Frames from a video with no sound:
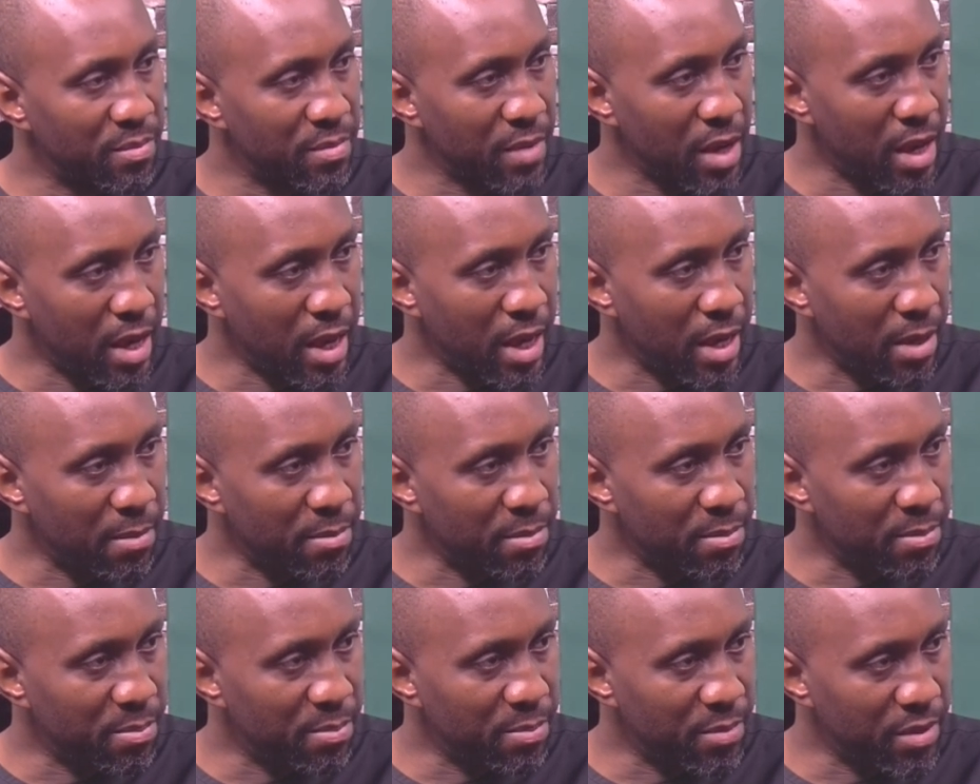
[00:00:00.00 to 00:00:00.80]

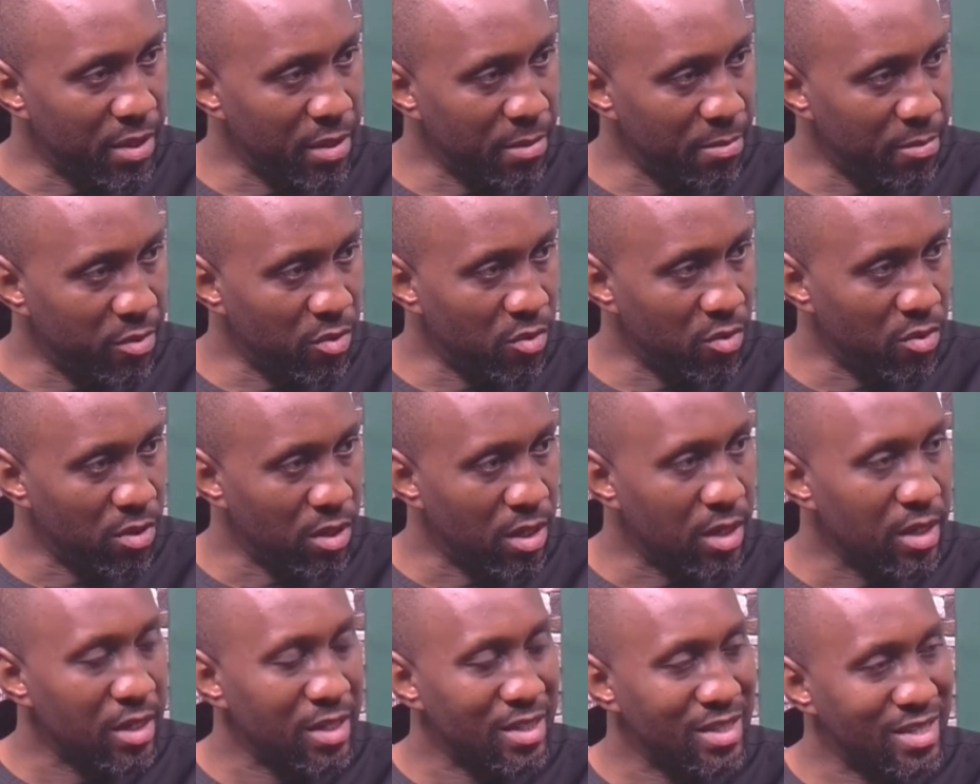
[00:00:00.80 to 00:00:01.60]
um, those
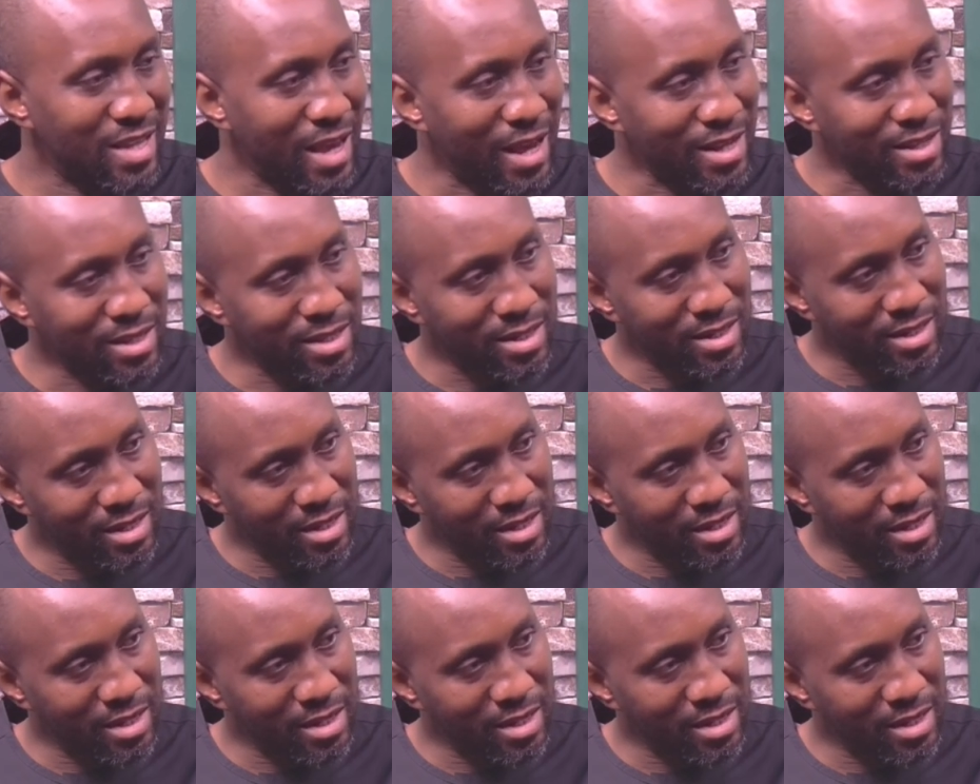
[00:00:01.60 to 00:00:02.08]
individuals living,